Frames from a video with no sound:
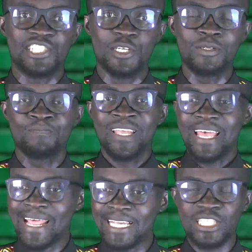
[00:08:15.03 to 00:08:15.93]
sealed,
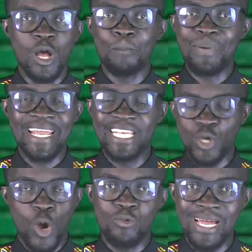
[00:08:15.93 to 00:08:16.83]
it is
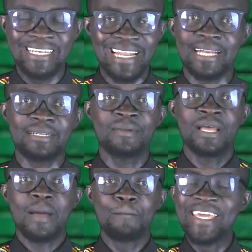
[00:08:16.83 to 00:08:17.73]
already done,
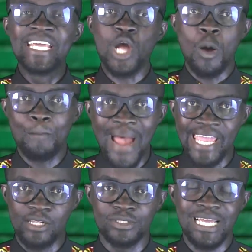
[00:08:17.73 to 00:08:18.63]
being
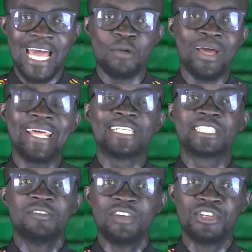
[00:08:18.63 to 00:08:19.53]
compiled, and when it is
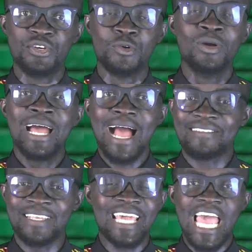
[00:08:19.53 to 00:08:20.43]
given you, I
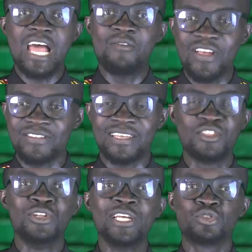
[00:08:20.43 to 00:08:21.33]
think everything
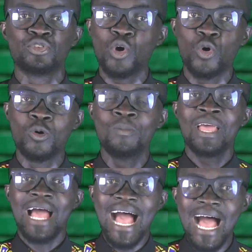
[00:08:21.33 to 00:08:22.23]
you need to know
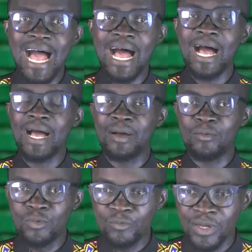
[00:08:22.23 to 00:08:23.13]

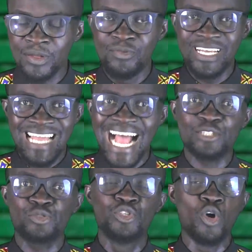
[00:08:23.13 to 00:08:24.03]
in
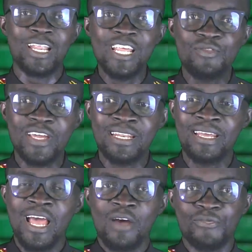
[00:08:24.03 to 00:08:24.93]
regards to your
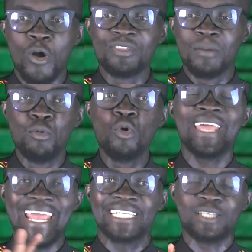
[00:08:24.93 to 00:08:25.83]
living from the
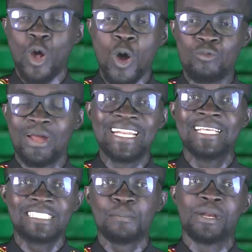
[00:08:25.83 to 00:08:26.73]
book is already
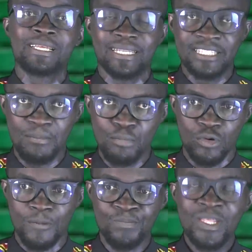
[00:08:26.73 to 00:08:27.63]
stipulated in the
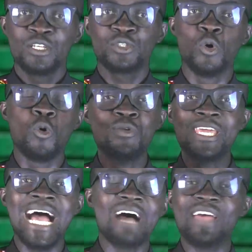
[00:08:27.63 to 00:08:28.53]
book. So
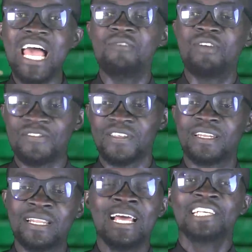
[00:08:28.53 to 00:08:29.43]
we have
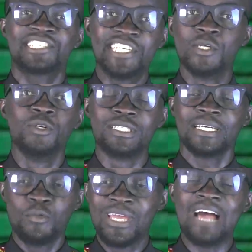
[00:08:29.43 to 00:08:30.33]
everything sealed.
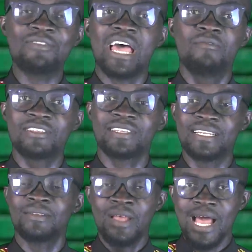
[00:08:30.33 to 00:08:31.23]
We have
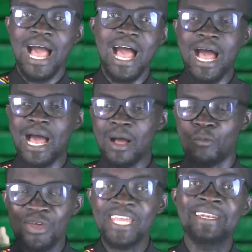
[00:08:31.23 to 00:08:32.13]
everything
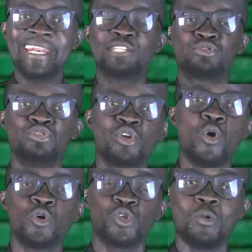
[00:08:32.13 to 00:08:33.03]
we need to
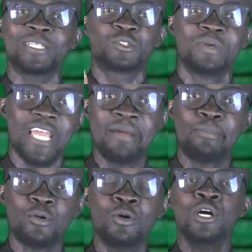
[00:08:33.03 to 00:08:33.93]
know so as to be
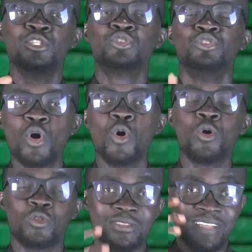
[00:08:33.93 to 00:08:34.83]
able to
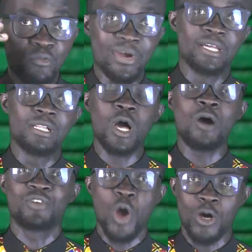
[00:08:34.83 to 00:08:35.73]
know the will
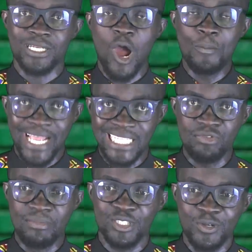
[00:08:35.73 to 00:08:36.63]
of God. How we get to
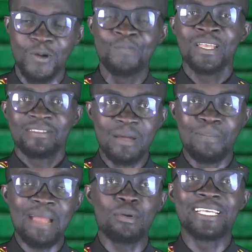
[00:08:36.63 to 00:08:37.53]
remain. So the
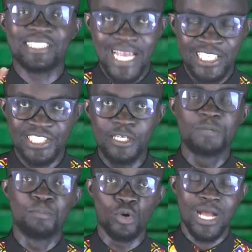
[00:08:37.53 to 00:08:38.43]
Bible is a
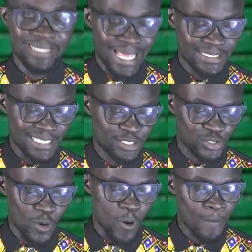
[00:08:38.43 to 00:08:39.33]
sealed book. That is it.
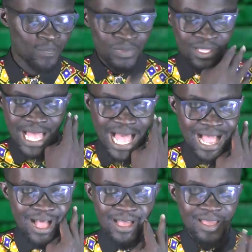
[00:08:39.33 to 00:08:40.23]
So
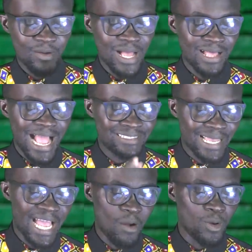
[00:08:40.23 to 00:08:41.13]

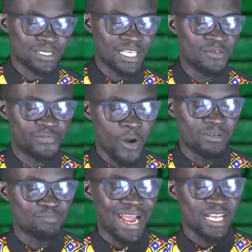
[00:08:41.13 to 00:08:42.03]
Isaiah was
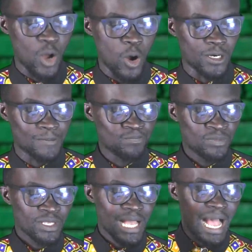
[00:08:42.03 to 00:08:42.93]
informed by God,
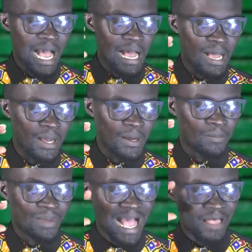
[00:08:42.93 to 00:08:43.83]

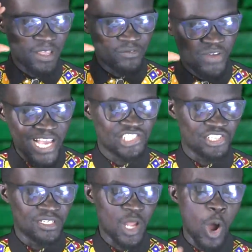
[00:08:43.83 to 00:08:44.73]
and the
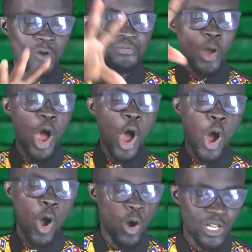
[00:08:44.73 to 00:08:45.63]
vision of
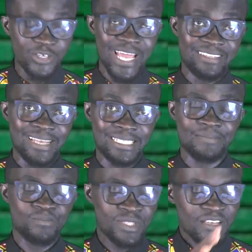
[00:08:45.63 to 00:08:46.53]
all, you get that?
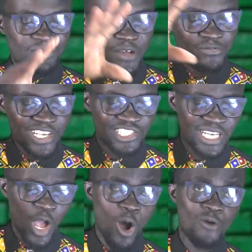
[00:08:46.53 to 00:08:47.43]
The
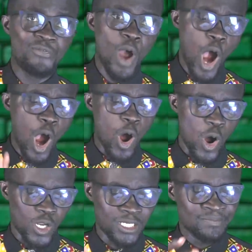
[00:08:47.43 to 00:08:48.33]
vision of
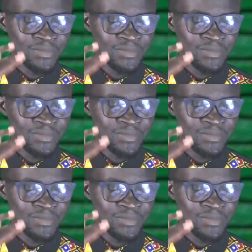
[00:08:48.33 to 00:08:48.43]
all